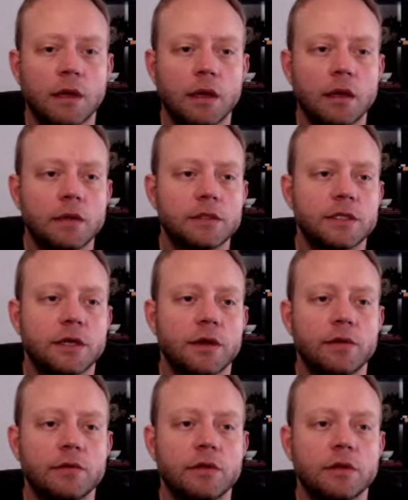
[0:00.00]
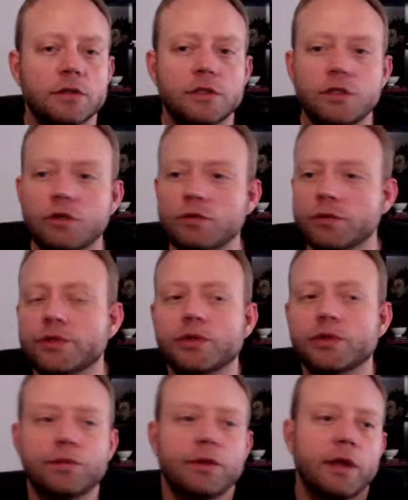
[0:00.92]
So there's 2 rules
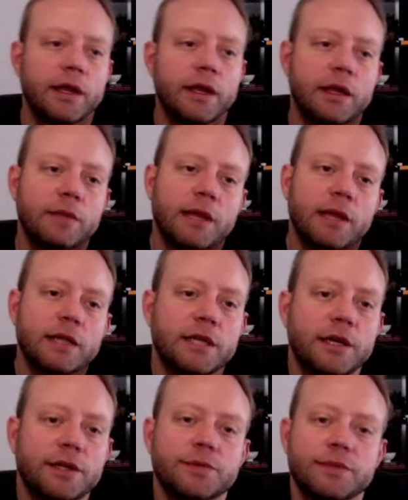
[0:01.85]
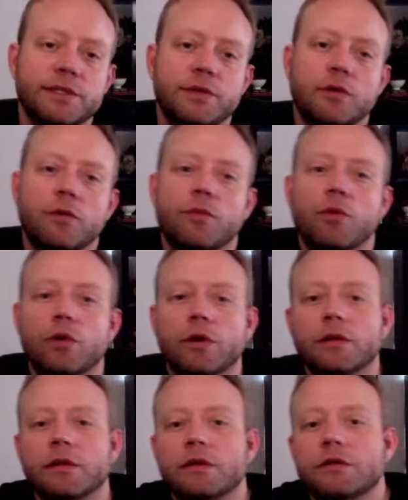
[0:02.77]
to apply. Any black tiles with 0 more
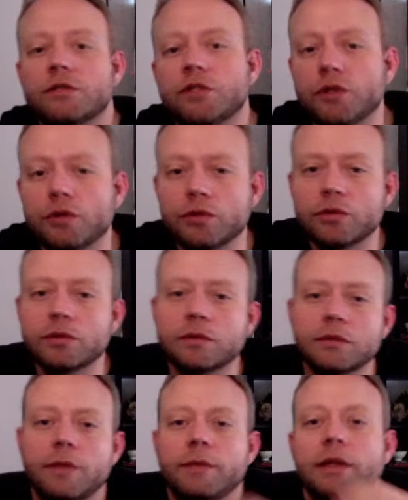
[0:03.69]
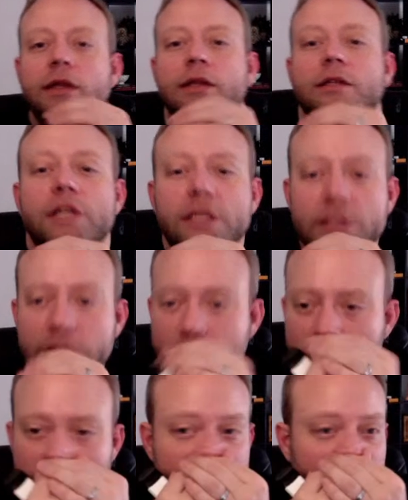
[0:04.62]
than 2 immediately adjacent to
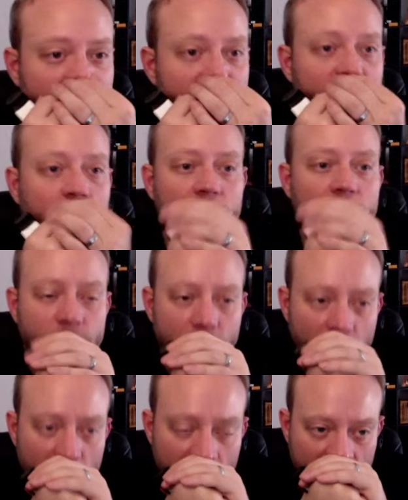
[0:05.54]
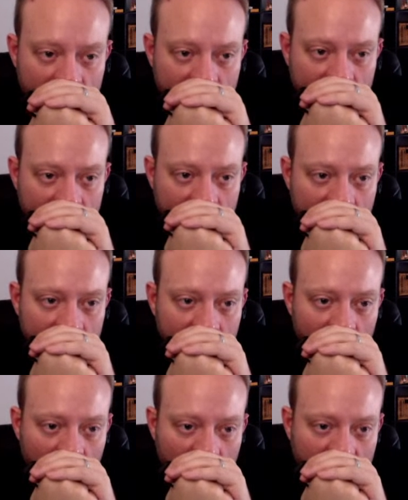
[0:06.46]
it is flipped to white. Any
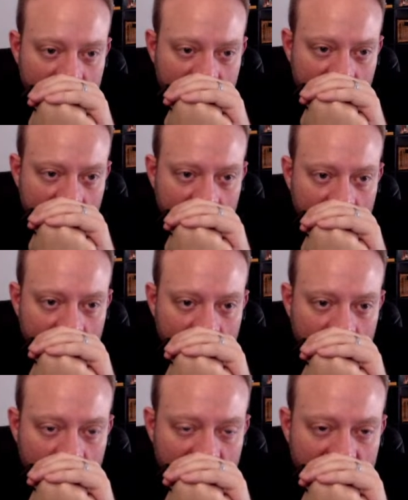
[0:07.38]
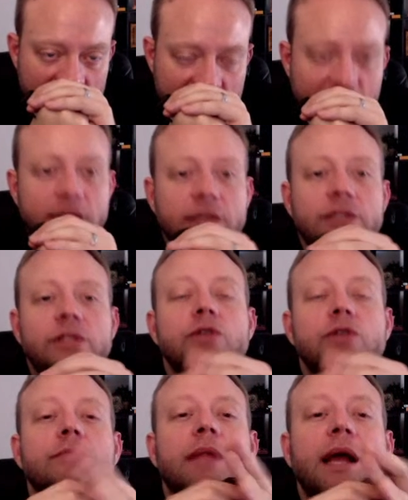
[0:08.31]
white tile with exactly
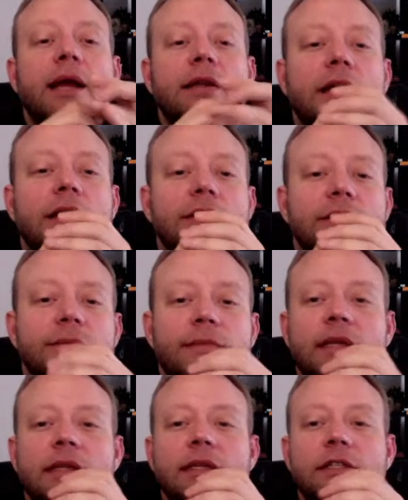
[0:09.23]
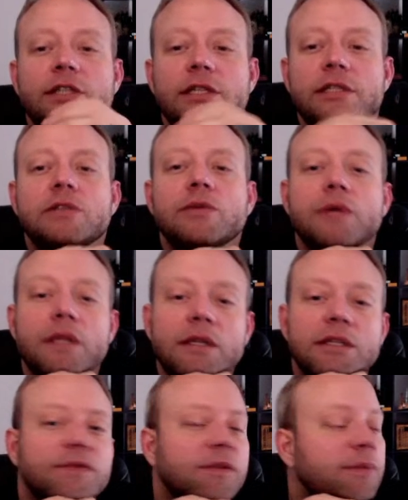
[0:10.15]
2 black tiles immediately adjacent to it
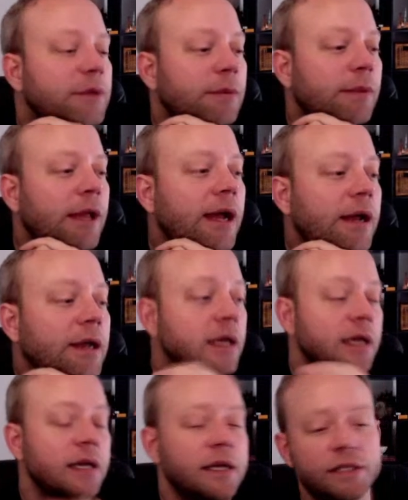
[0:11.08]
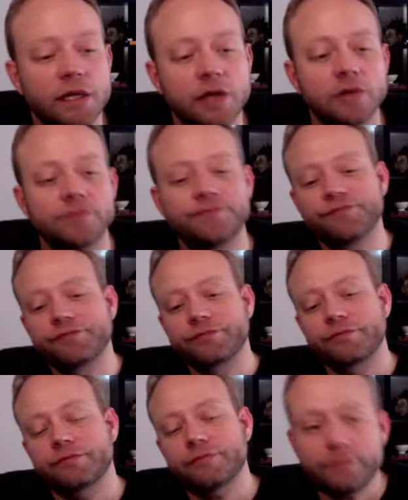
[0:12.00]
is flipped to black. So
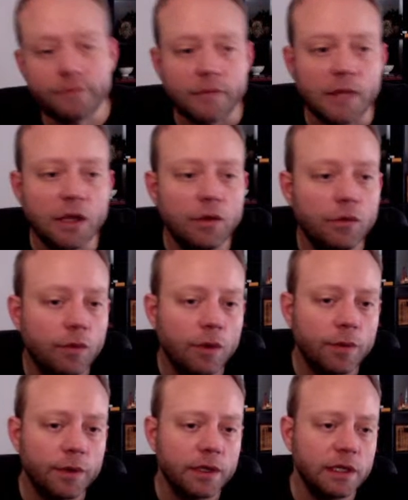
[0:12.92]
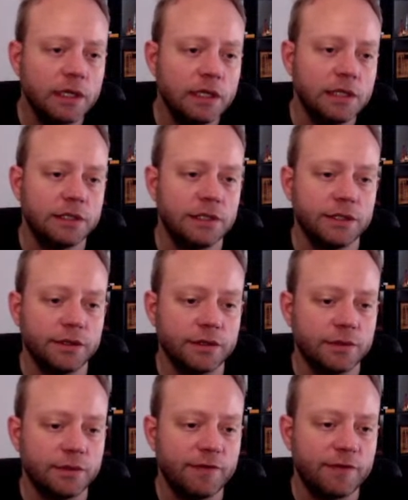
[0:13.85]
what we're gonna need to do,
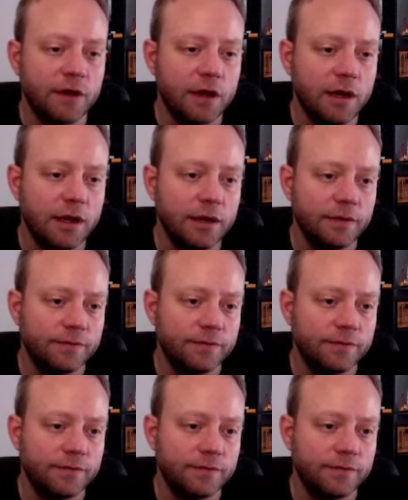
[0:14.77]
we've got